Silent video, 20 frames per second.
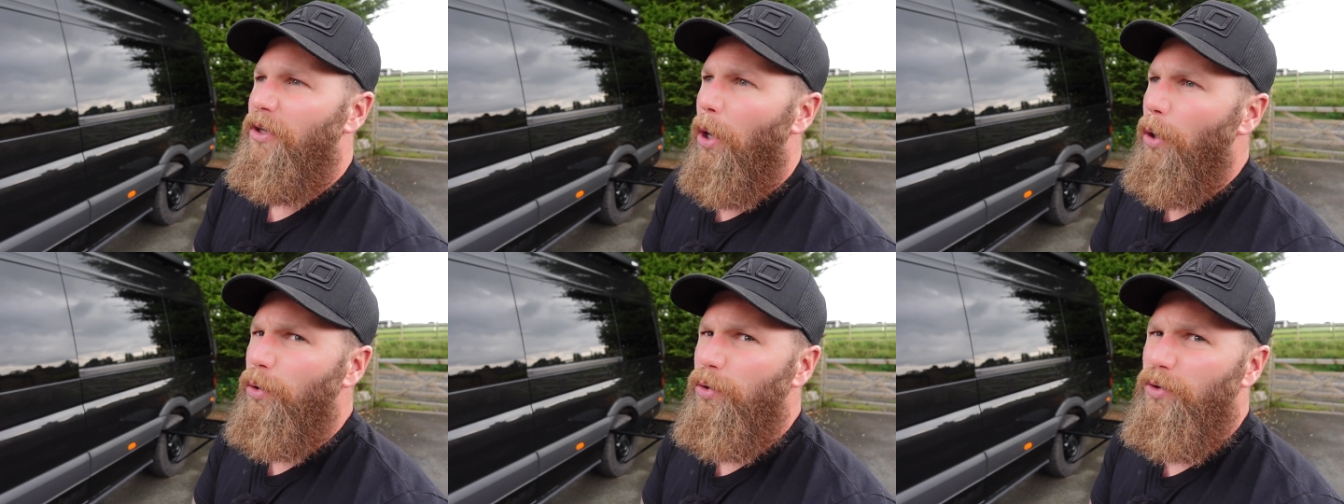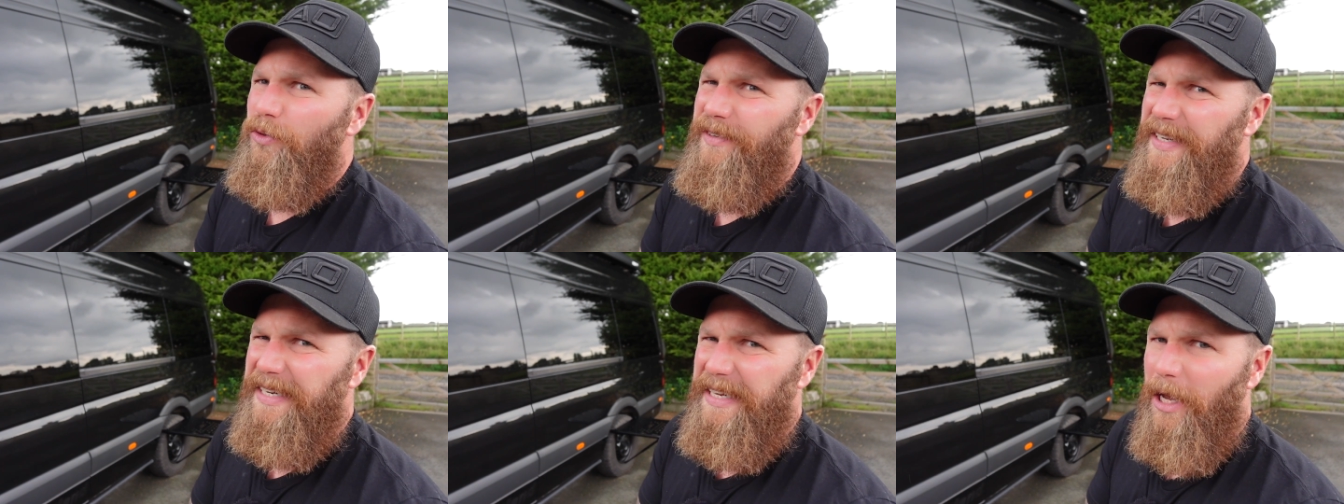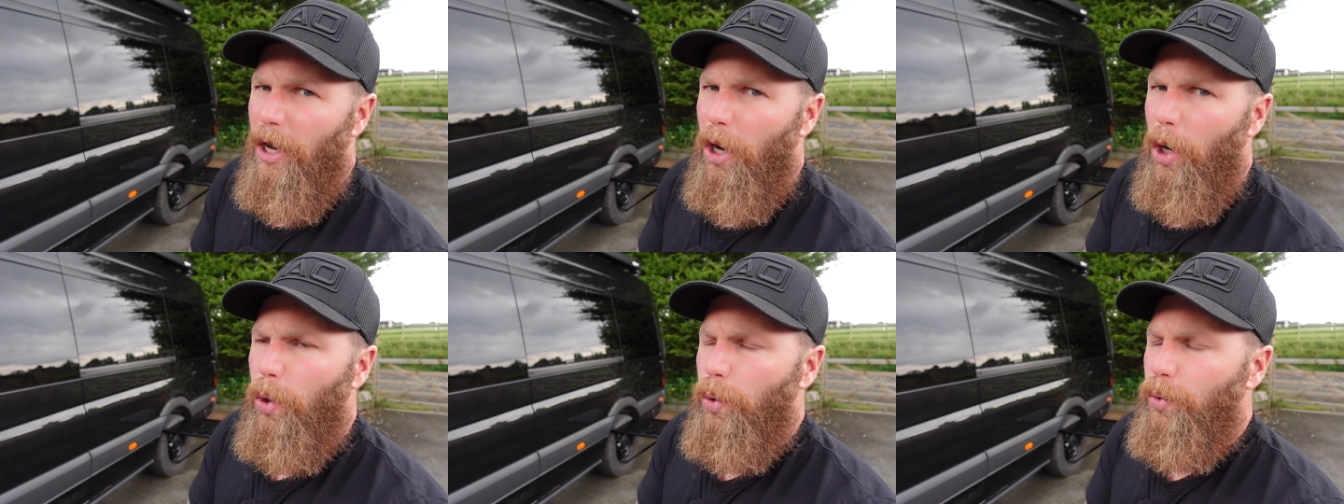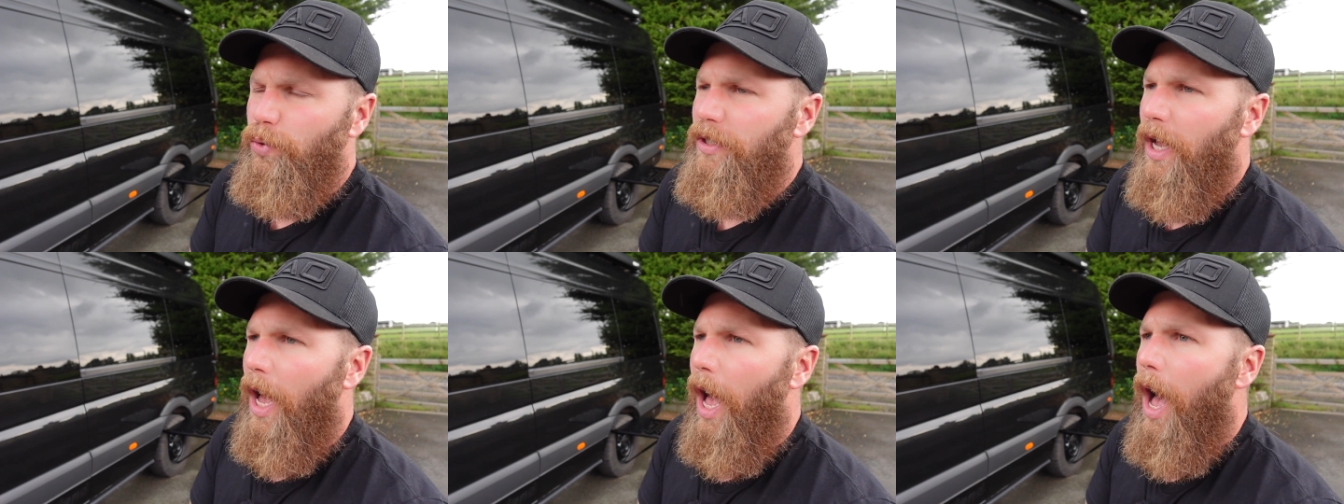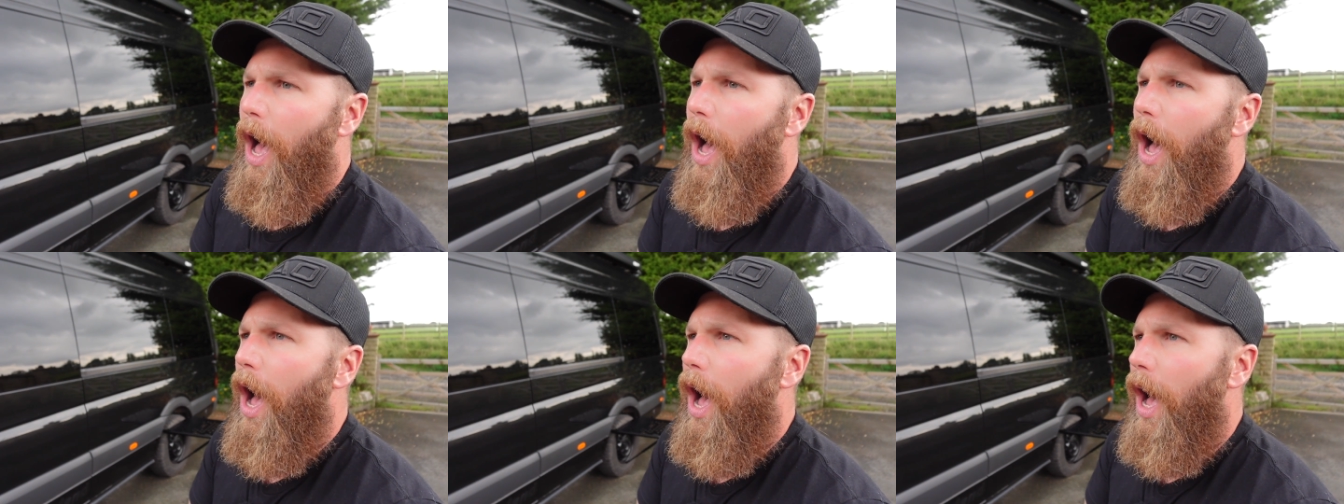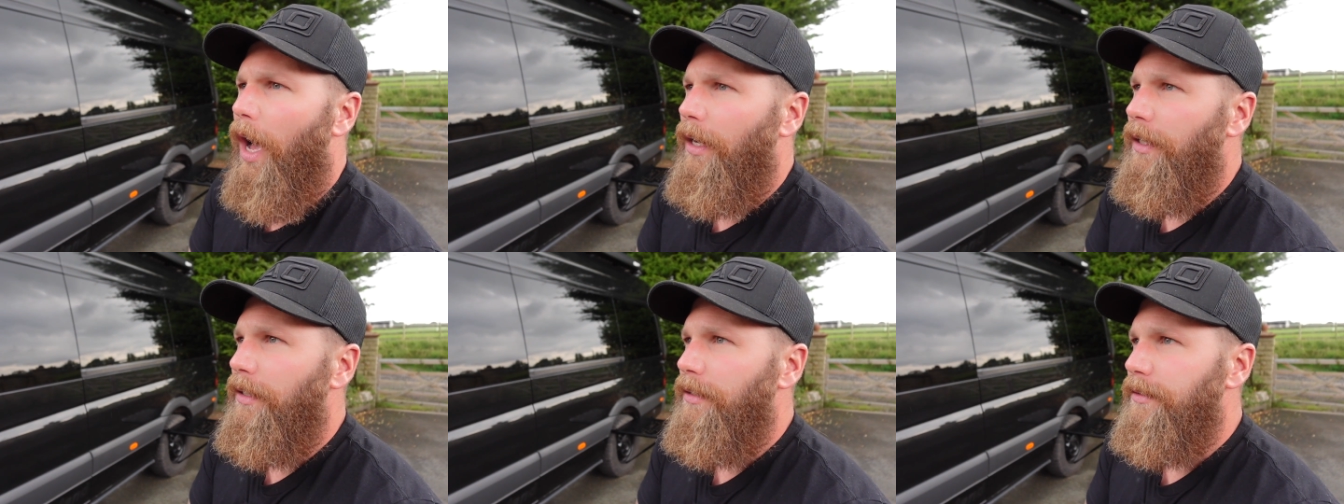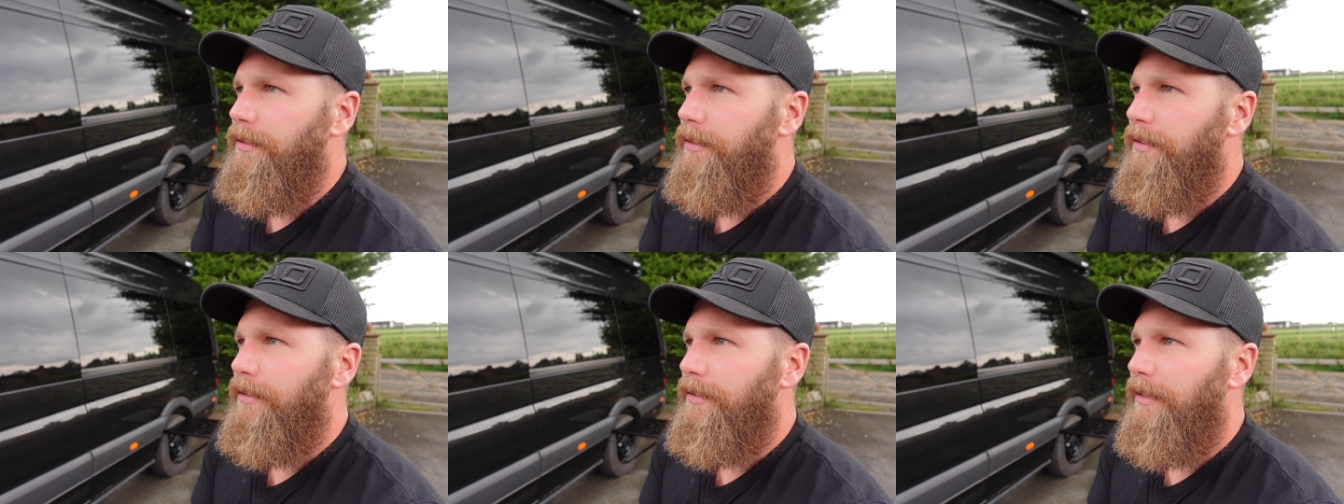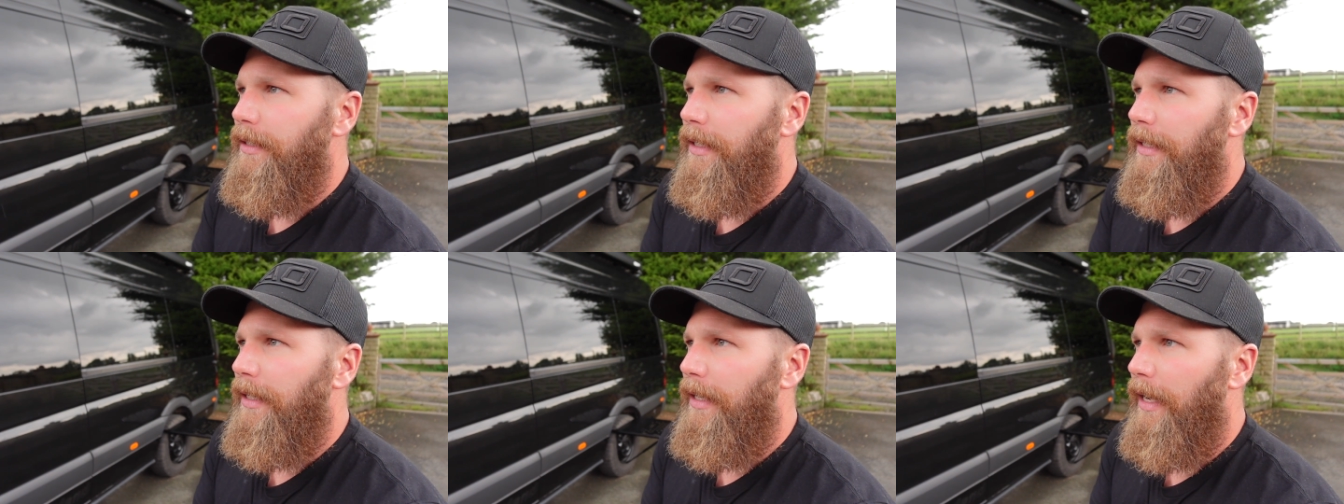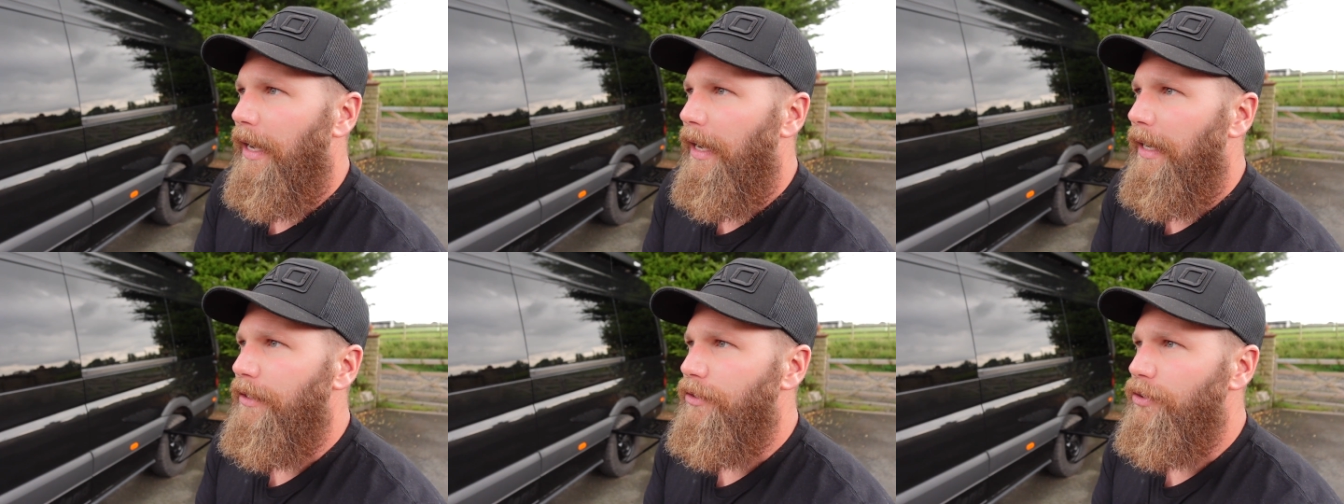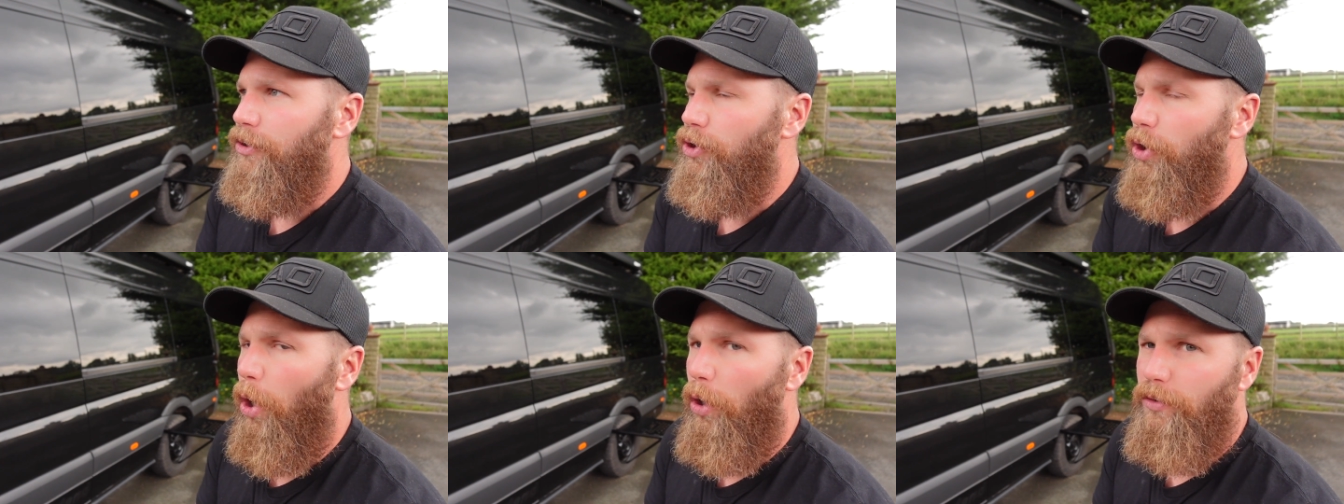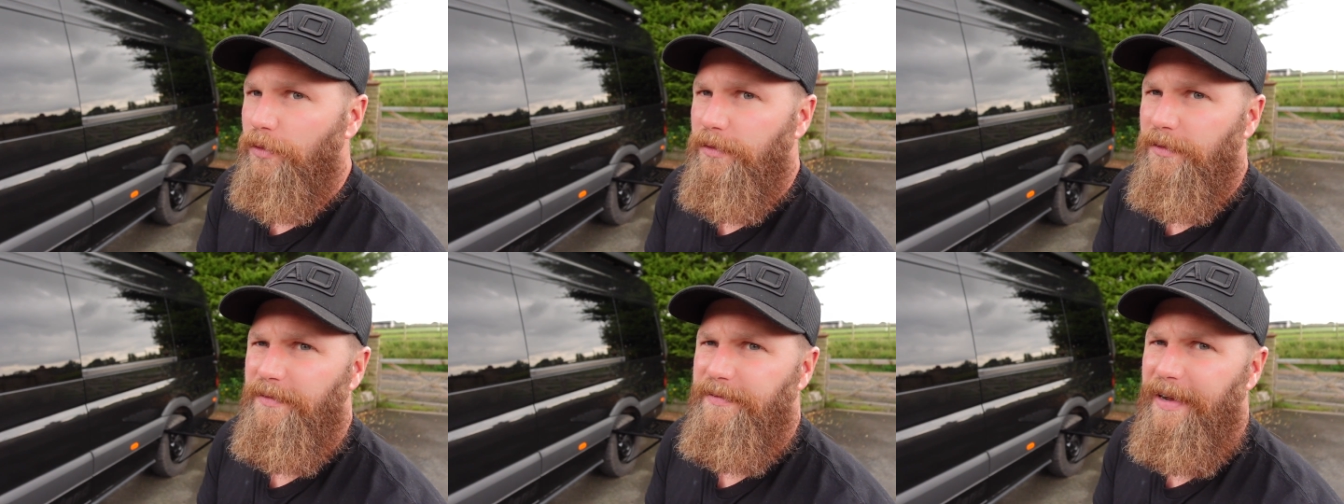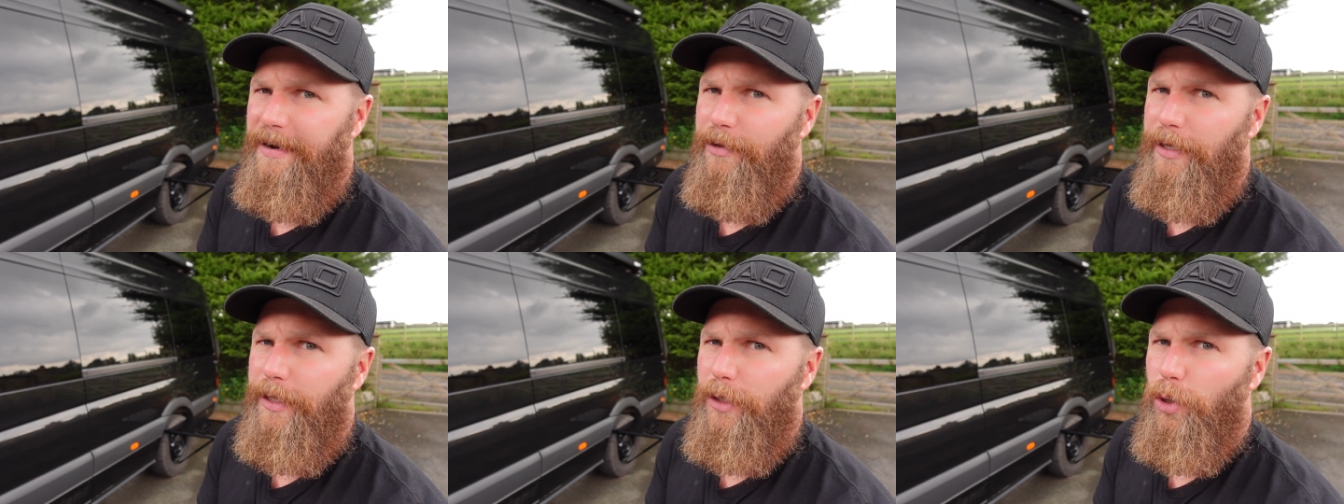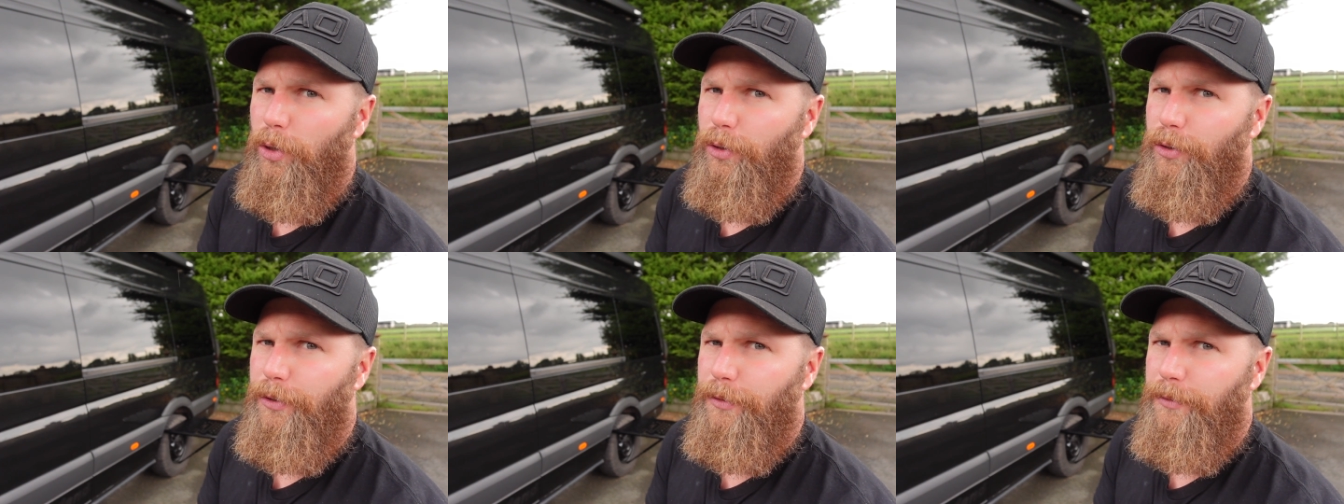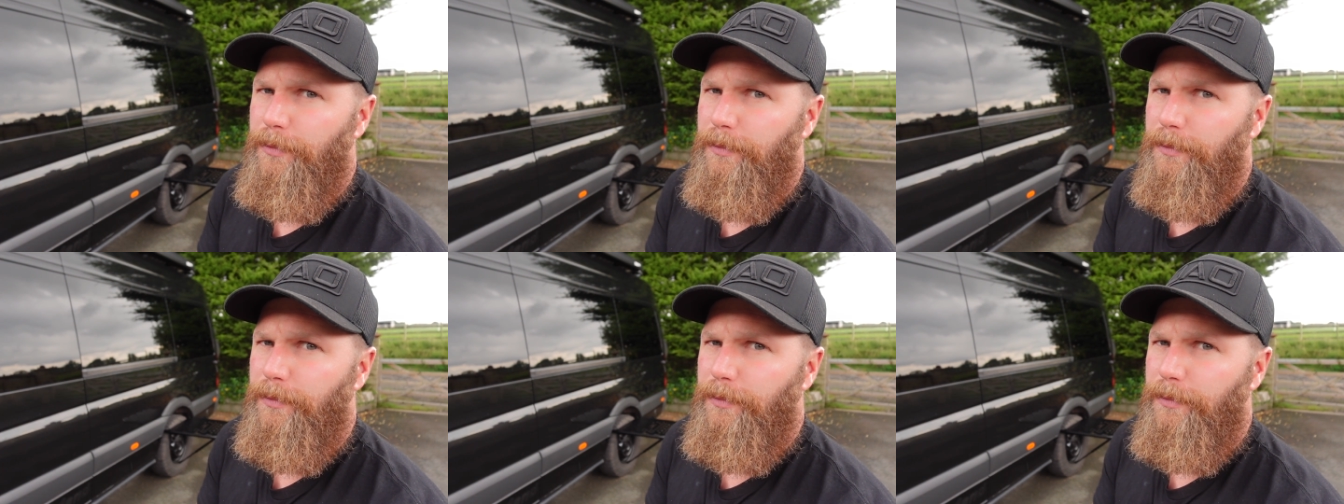Those videos are not very good.